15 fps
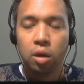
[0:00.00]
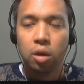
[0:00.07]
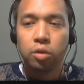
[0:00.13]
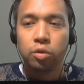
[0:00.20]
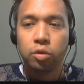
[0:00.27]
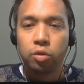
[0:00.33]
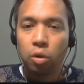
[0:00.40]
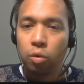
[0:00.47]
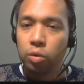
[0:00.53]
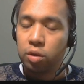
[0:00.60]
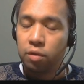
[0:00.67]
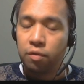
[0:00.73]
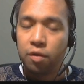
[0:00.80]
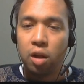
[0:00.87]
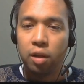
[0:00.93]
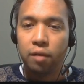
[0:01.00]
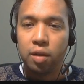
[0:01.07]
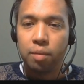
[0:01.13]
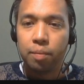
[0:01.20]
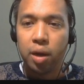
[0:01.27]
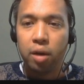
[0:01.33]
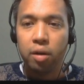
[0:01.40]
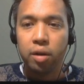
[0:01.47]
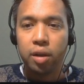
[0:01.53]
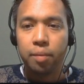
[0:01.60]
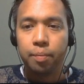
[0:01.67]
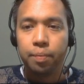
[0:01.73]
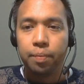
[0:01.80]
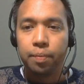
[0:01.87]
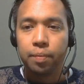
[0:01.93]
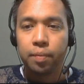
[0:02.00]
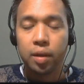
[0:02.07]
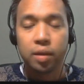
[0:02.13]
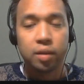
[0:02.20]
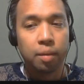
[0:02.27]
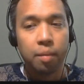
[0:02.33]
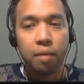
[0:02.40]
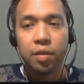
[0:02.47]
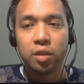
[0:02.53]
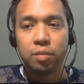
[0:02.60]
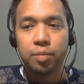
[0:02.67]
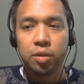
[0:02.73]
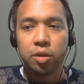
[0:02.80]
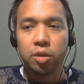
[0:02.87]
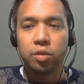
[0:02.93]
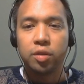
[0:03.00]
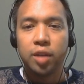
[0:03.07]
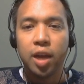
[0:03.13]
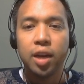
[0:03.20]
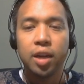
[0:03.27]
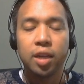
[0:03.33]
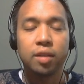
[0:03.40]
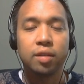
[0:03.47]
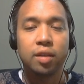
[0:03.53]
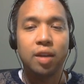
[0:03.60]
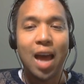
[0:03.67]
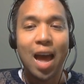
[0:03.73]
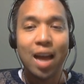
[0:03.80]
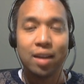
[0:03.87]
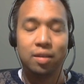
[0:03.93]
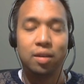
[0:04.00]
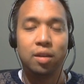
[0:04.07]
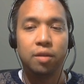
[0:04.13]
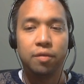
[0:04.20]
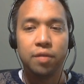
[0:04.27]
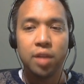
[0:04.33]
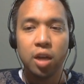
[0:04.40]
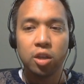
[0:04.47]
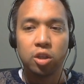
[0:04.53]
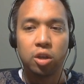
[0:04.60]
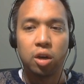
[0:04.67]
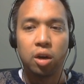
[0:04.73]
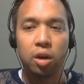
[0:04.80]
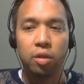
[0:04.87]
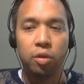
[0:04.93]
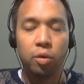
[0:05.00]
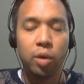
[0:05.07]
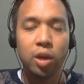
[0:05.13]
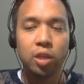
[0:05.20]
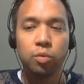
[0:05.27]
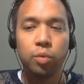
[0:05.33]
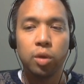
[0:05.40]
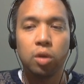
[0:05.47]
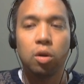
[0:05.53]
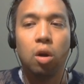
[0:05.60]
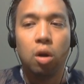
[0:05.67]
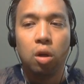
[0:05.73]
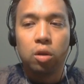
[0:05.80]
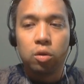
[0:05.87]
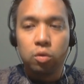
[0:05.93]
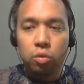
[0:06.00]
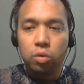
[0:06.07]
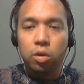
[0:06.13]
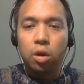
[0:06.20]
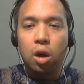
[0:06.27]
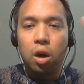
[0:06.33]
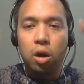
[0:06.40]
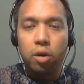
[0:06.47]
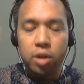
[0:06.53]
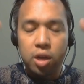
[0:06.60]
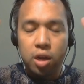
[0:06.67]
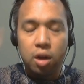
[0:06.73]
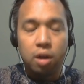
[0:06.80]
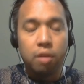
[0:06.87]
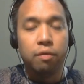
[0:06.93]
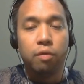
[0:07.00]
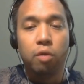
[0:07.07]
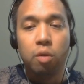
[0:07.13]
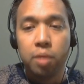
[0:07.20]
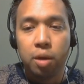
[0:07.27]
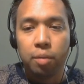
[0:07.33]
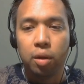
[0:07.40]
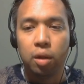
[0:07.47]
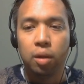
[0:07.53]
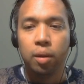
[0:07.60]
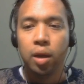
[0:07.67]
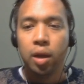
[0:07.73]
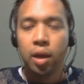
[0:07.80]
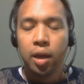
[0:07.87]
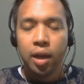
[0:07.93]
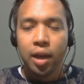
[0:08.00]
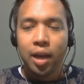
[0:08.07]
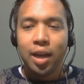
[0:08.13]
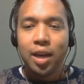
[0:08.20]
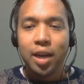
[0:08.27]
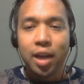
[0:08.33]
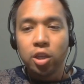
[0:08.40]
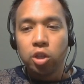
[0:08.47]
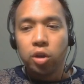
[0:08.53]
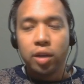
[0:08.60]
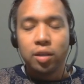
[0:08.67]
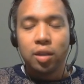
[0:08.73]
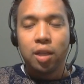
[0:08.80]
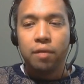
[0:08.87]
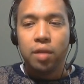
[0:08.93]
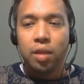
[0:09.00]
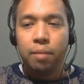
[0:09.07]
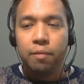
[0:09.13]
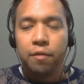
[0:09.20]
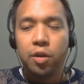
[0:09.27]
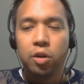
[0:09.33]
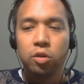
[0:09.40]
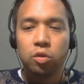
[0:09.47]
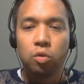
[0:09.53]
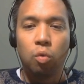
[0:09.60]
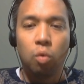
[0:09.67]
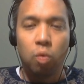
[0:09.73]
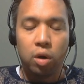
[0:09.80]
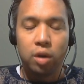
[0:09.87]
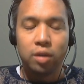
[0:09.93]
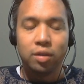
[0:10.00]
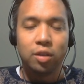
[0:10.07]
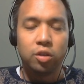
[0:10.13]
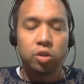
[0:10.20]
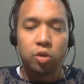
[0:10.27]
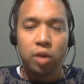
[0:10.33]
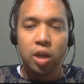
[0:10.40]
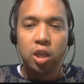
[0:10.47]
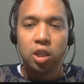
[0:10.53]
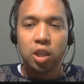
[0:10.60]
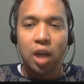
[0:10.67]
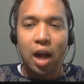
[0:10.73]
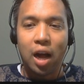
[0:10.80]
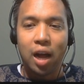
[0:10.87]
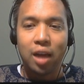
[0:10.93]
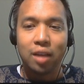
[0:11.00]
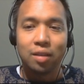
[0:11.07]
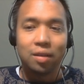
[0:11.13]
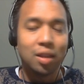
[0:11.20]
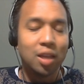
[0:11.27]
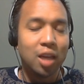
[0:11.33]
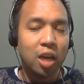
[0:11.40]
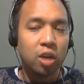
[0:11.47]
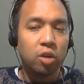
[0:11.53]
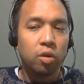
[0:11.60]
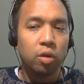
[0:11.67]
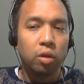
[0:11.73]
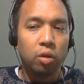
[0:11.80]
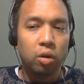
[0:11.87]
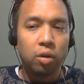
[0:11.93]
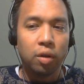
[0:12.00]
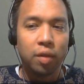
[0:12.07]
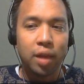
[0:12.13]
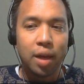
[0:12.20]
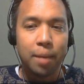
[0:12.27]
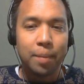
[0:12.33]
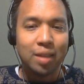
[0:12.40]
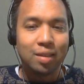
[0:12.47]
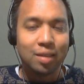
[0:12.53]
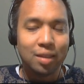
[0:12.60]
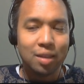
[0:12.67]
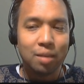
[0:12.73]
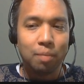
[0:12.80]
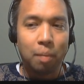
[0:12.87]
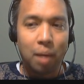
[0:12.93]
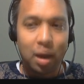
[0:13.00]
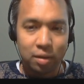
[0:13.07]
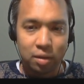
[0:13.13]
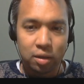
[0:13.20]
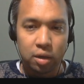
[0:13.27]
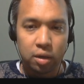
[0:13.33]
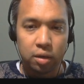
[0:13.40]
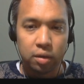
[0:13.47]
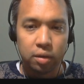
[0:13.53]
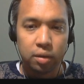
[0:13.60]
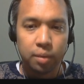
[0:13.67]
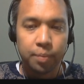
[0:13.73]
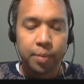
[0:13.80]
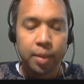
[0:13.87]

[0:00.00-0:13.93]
So was the fall of the Imperium. Some of this misunderstanding is an accident of nature. The race we call Qunari are formidable. Nature has given them fierce horns and strange eyes, and the ignorant look on them and see monsters.